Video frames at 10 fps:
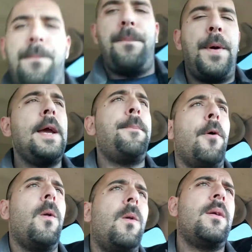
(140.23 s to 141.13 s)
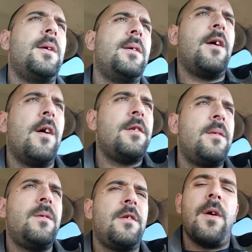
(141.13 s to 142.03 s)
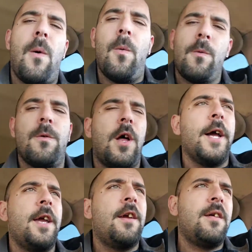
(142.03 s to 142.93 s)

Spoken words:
people don't like